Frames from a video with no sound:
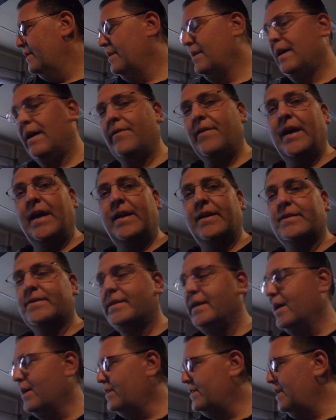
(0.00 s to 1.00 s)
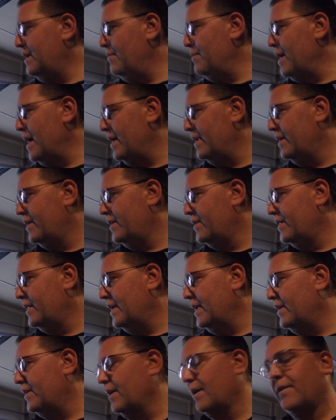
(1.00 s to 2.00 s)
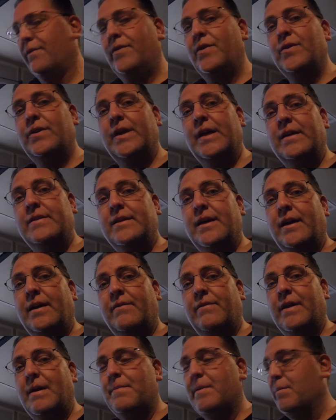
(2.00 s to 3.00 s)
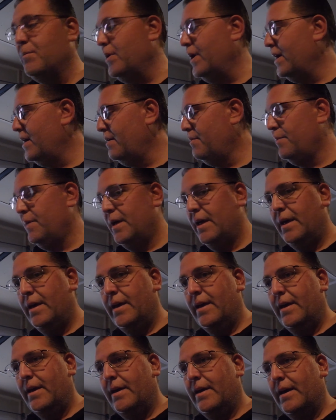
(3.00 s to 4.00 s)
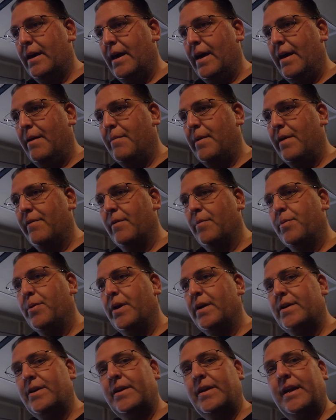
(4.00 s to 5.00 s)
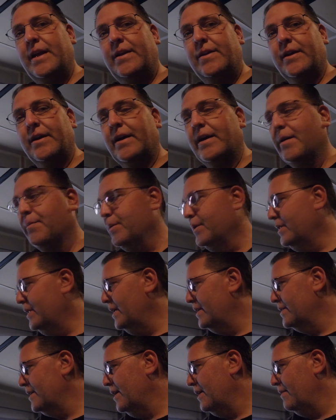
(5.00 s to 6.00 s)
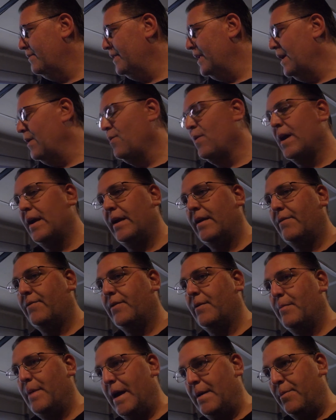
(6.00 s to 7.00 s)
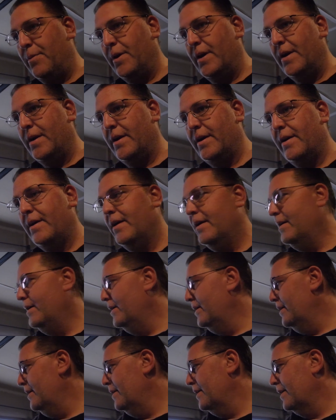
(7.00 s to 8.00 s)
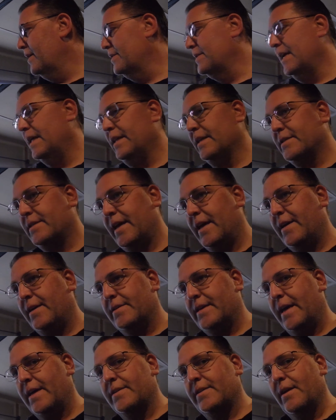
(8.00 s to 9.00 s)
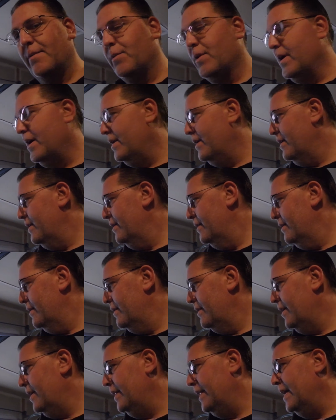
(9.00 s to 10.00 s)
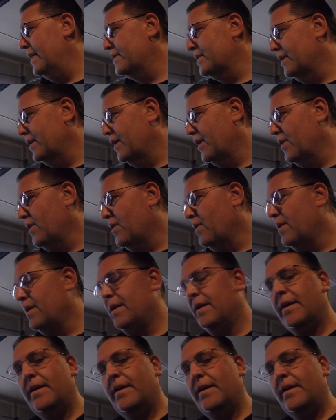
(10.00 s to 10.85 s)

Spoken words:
I've got a CRT monitor that I took a few things out of them to bring them. I have a printer that I took a couple things out of that I wanted for my printer because I had this exact same one, and that's going to go.